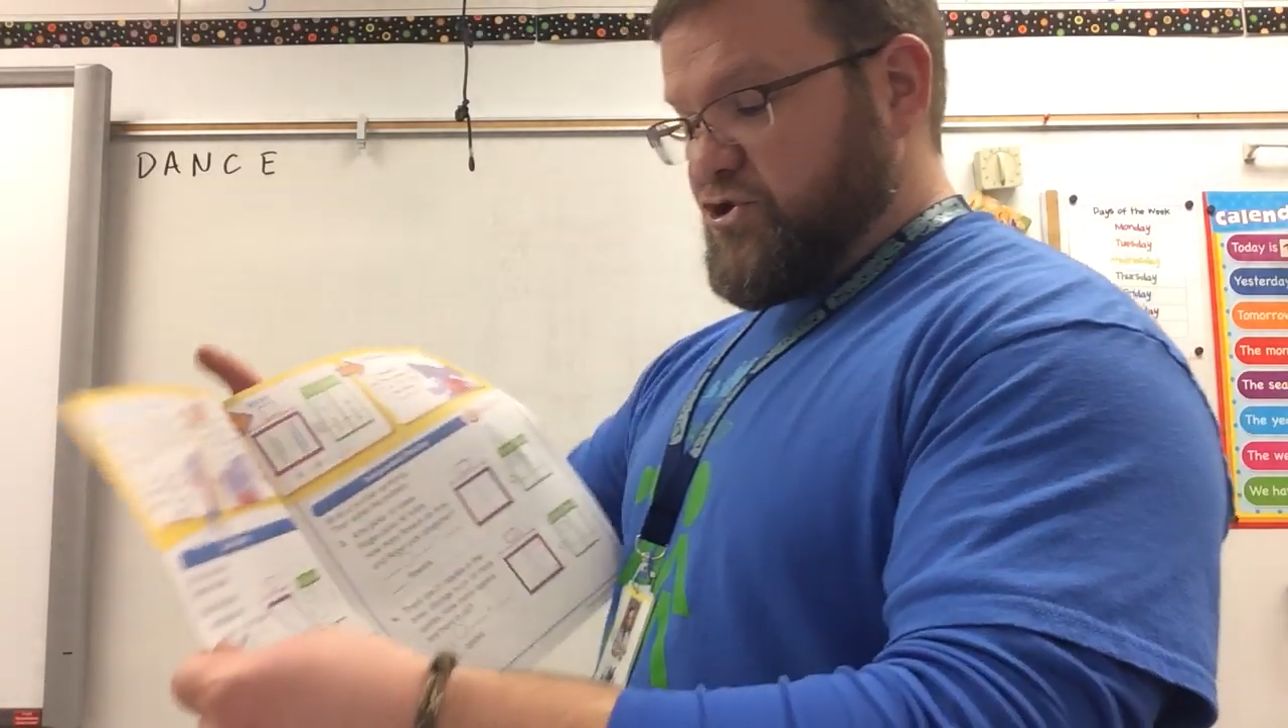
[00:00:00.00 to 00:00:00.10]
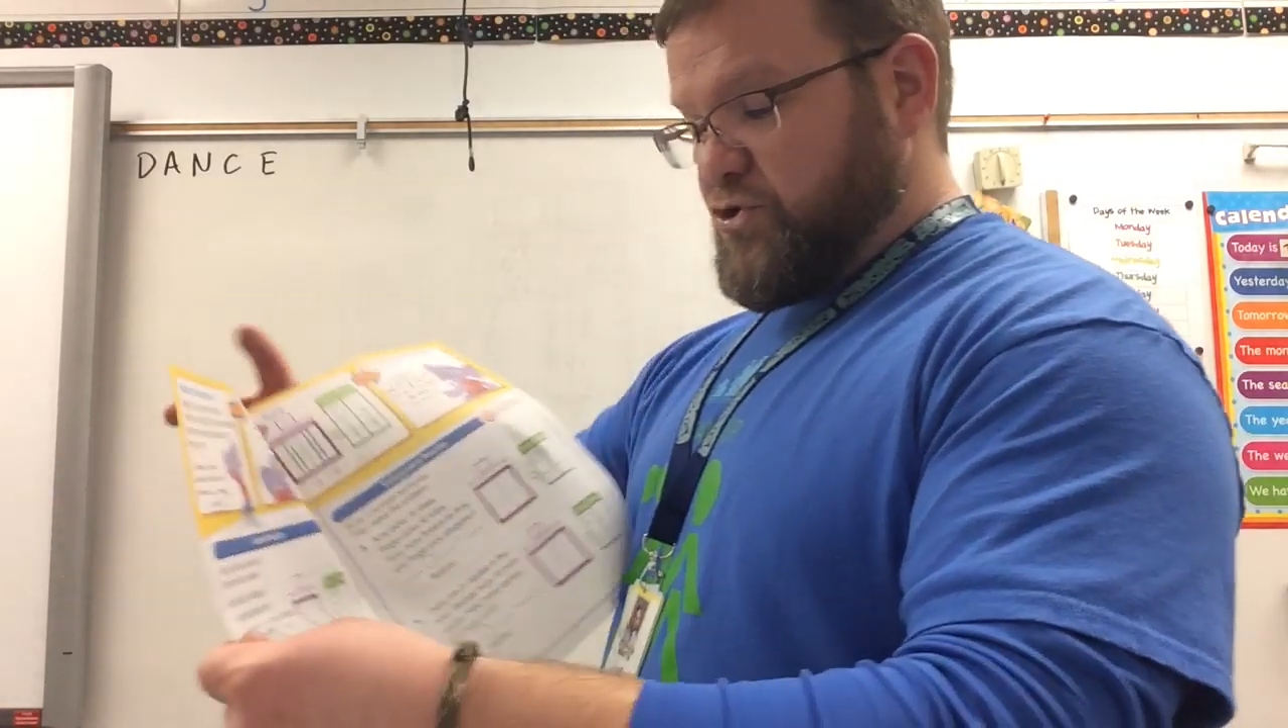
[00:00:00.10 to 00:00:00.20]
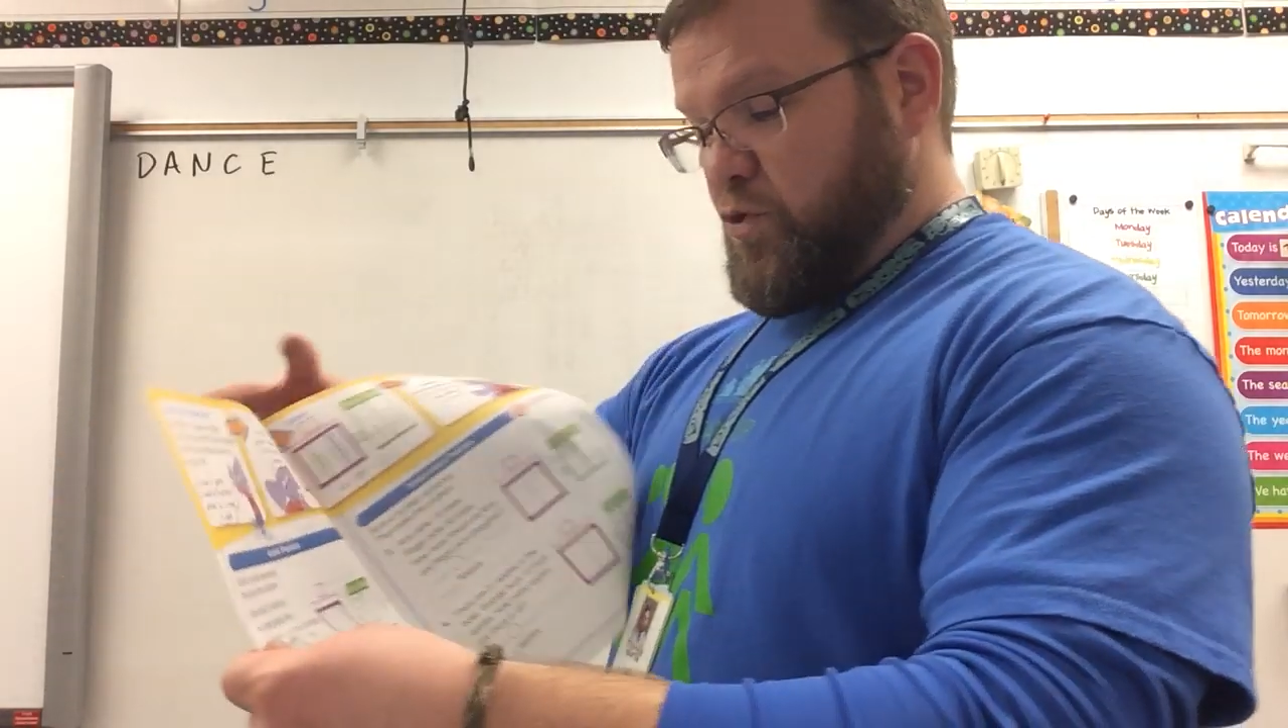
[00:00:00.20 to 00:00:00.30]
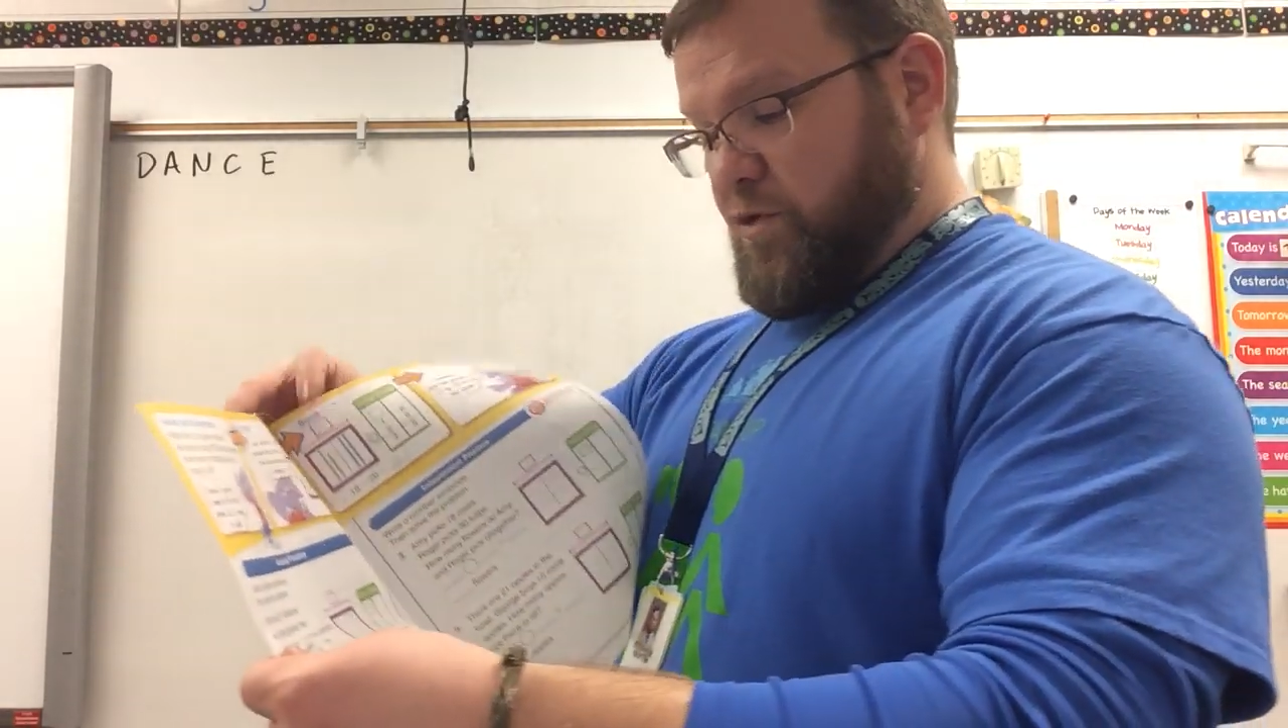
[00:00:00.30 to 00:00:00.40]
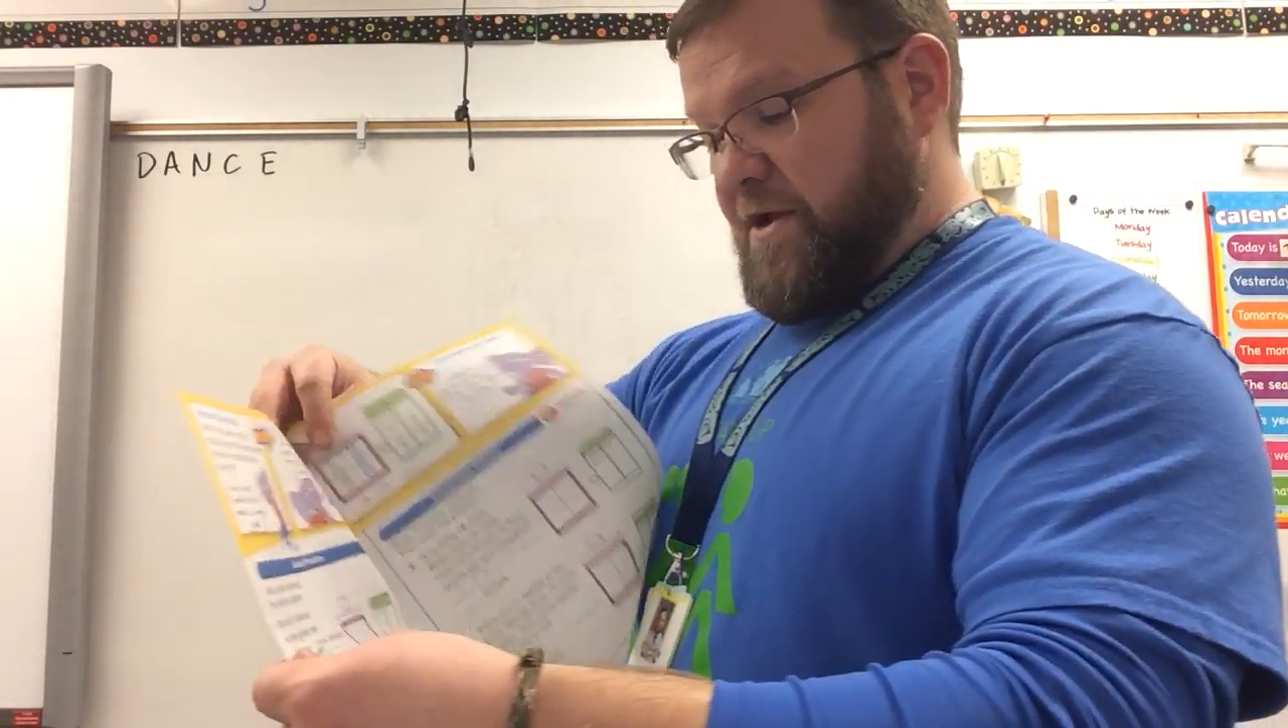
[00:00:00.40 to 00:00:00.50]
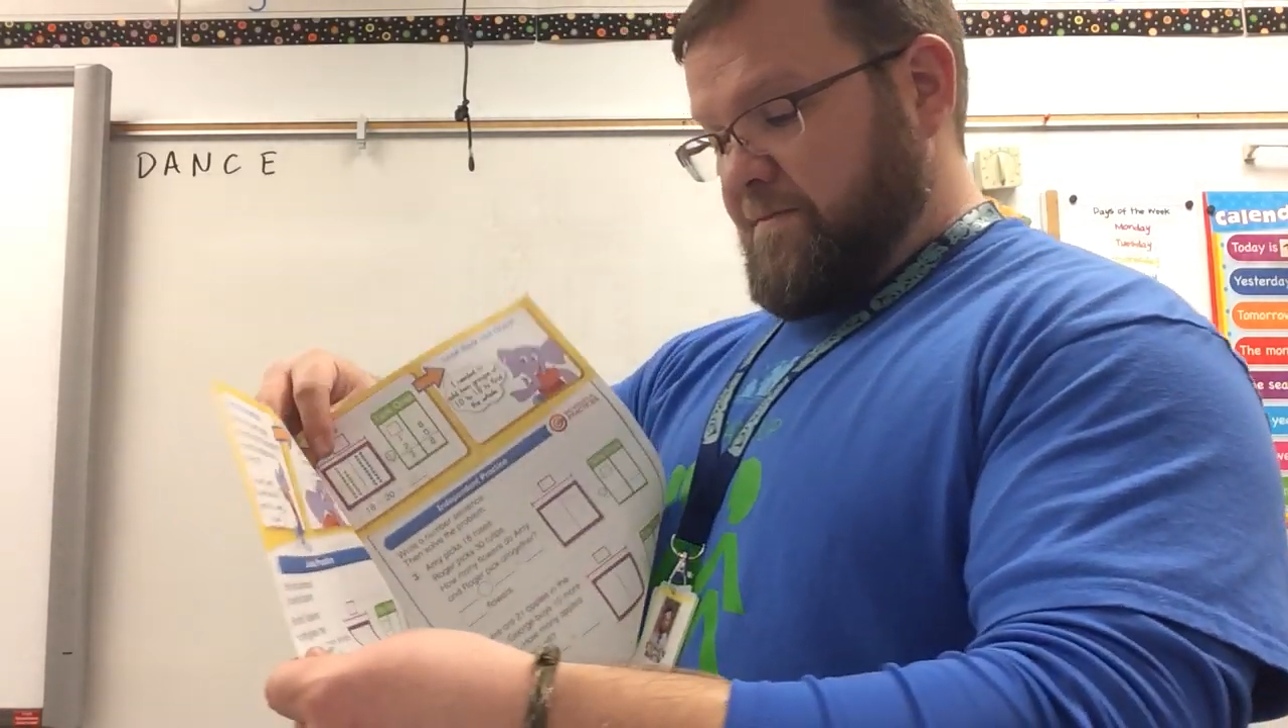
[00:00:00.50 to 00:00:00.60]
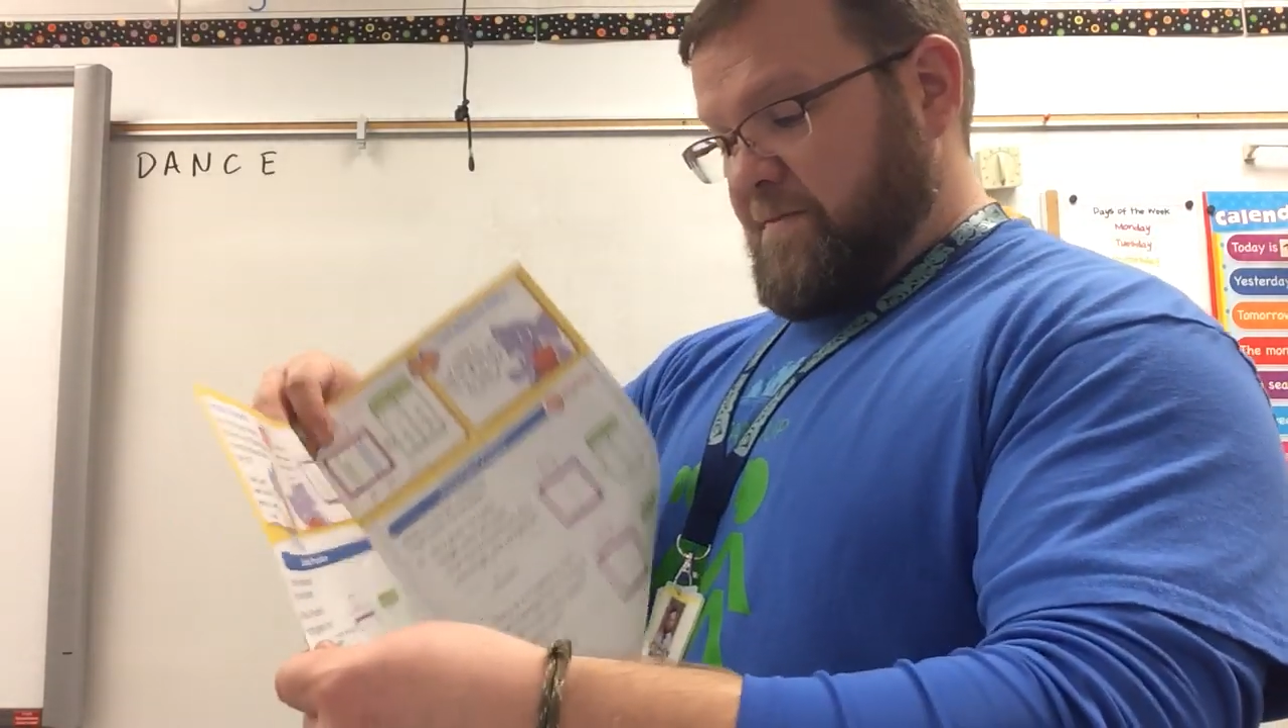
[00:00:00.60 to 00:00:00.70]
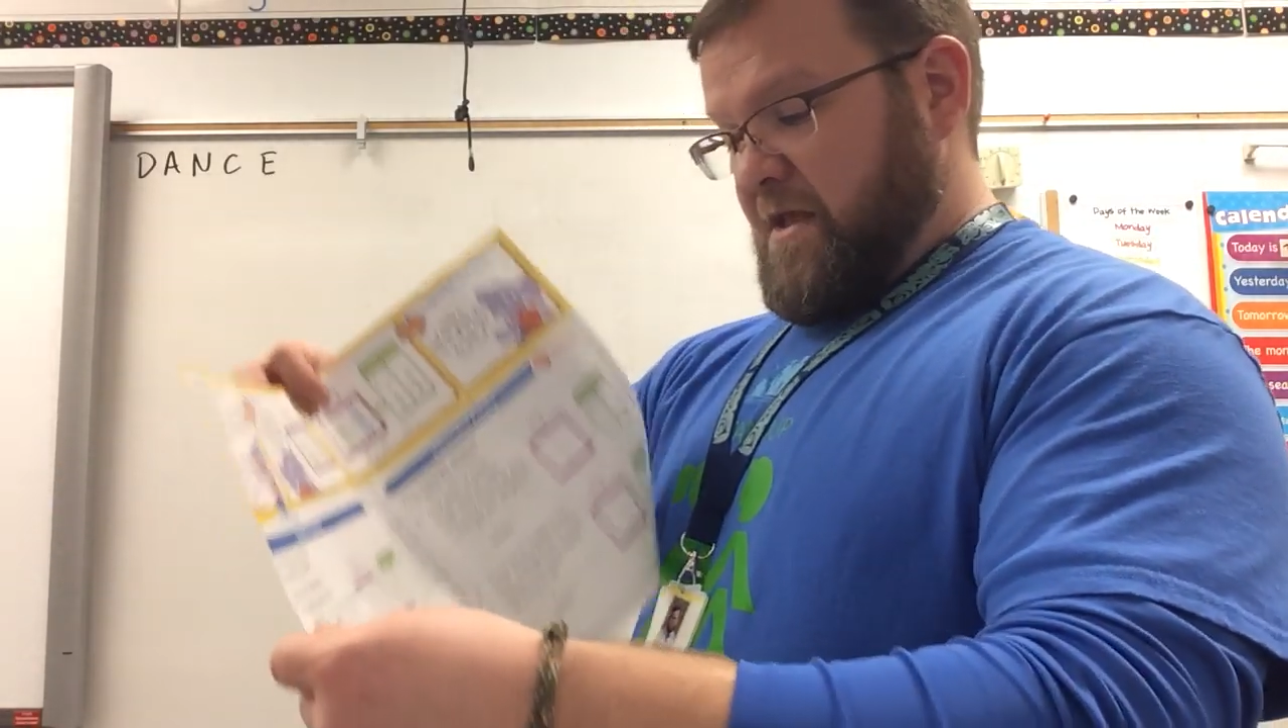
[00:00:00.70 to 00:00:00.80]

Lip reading: a story.